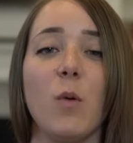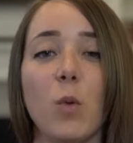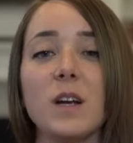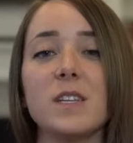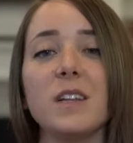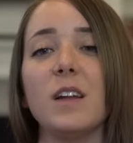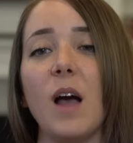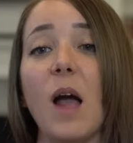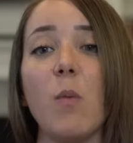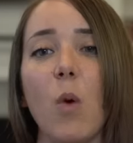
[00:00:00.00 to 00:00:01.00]
It worked a little.
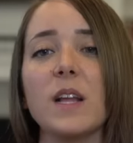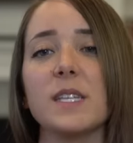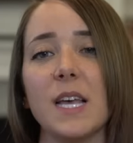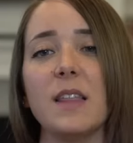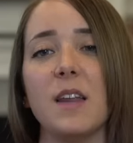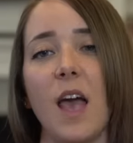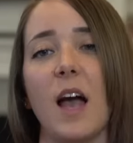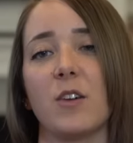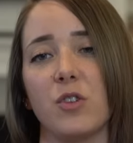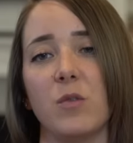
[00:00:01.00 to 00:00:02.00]
I want to say that it
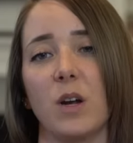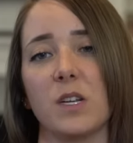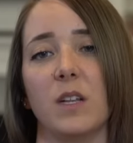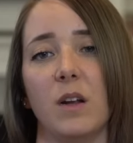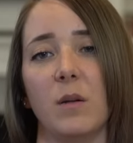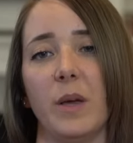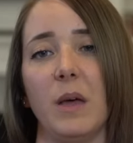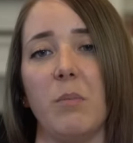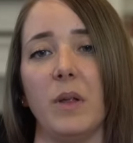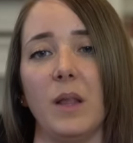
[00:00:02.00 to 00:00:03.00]
actually worked a little bit.
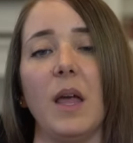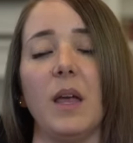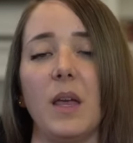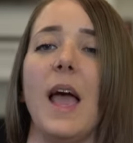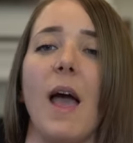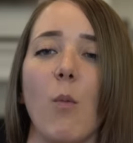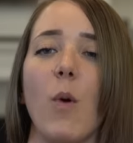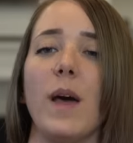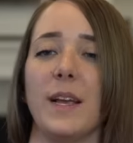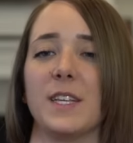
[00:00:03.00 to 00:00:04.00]
But like, at
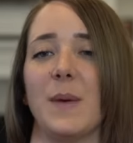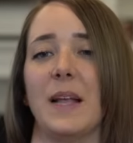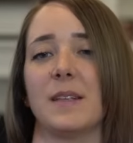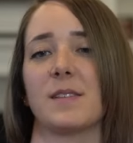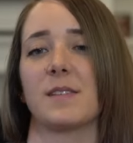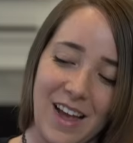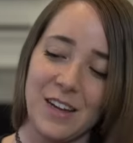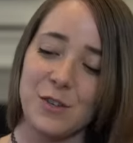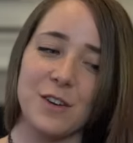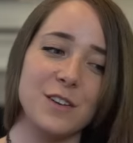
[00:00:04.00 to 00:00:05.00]
what expense? I
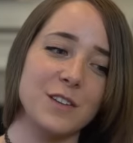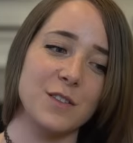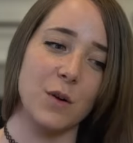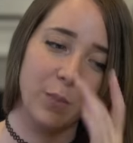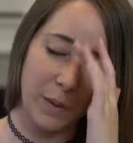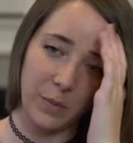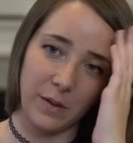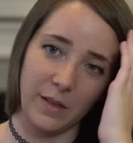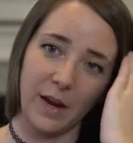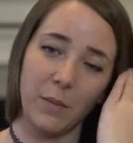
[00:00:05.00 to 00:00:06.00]
should have just thrown purple
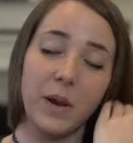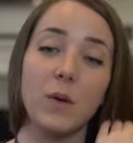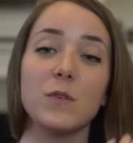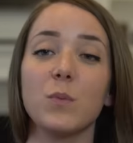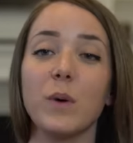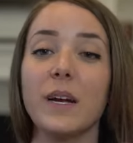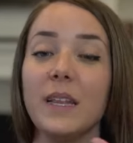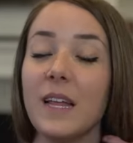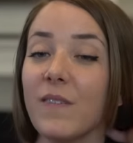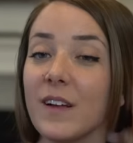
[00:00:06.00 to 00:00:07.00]
in there. But I was
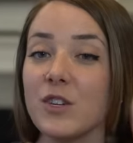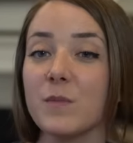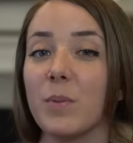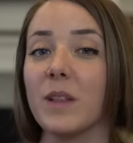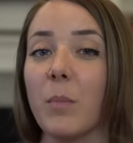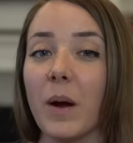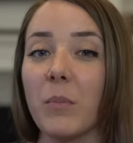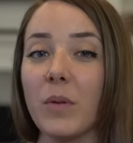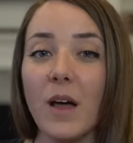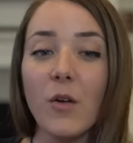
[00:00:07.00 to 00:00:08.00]
worried that if I just put the
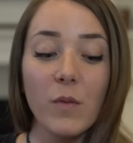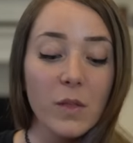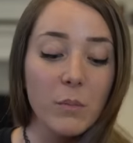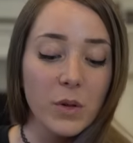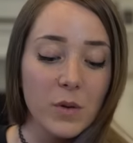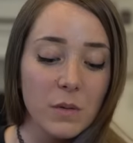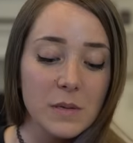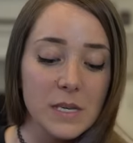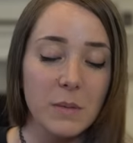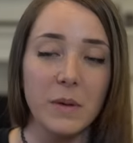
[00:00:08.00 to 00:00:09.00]
purple on over the blue, it
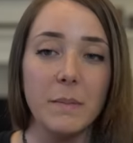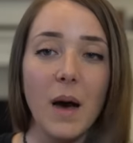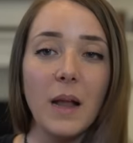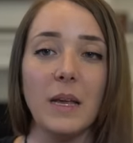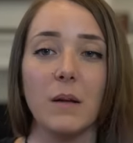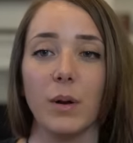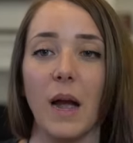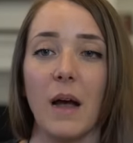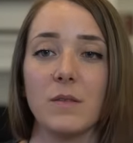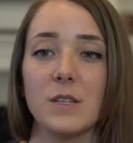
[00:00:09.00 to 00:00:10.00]
was going to be muddy and
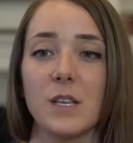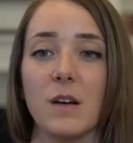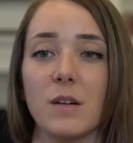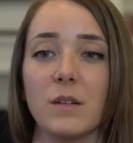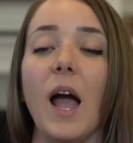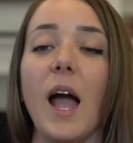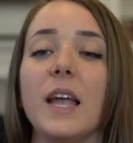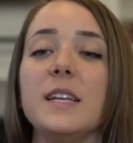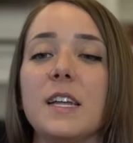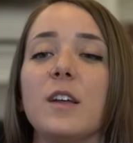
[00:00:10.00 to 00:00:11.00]
brown. So
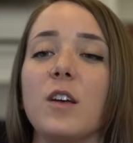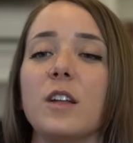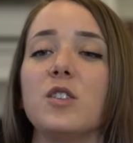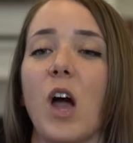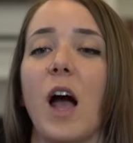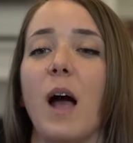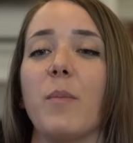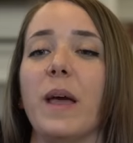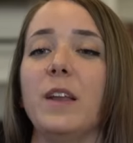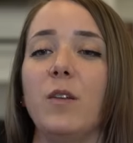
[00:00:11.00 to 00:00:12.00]
I did a good
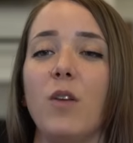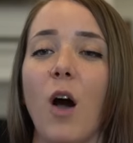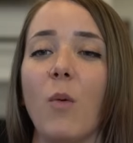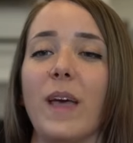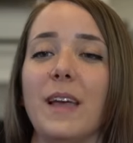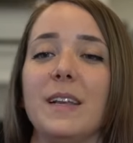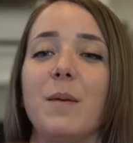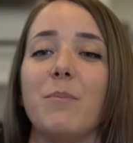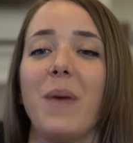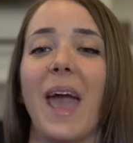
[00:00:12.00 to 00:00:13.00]
job and you know it.
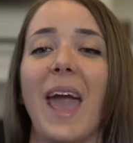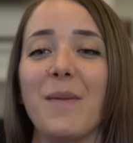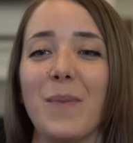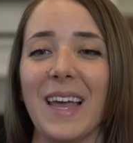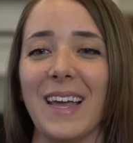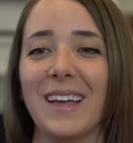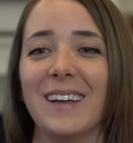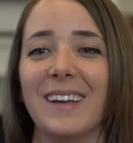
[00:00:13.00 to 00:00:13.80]
Pay me.